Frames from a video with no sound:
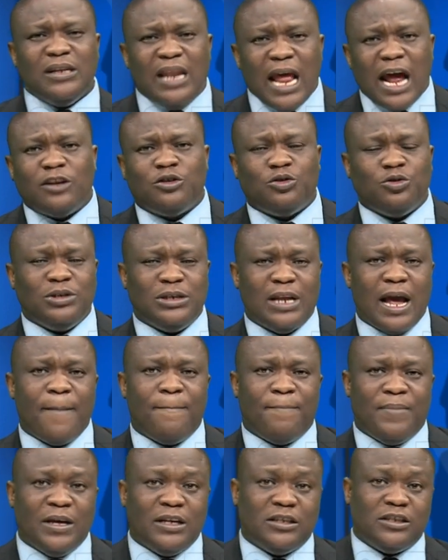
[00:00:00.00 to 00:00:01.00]
they are doing their
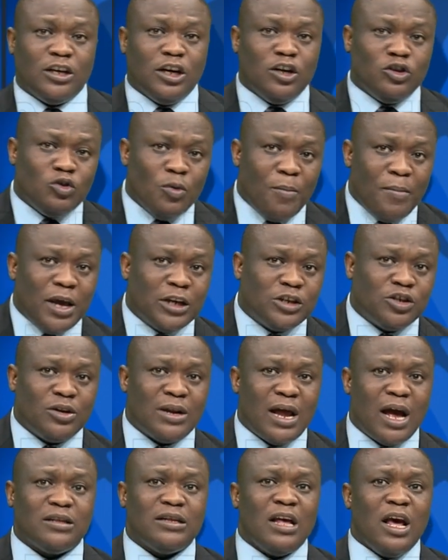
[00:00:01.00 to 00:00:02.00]
bit to make sure
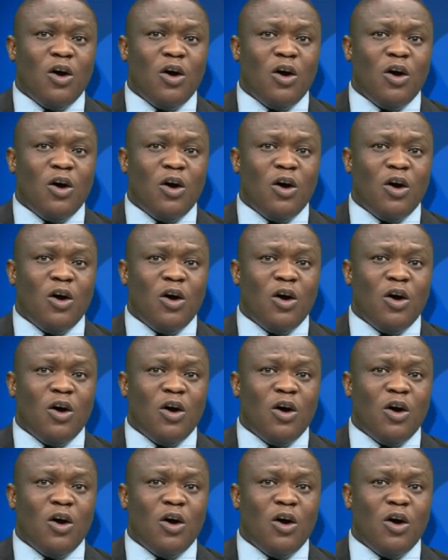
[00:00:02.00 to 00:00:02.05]
that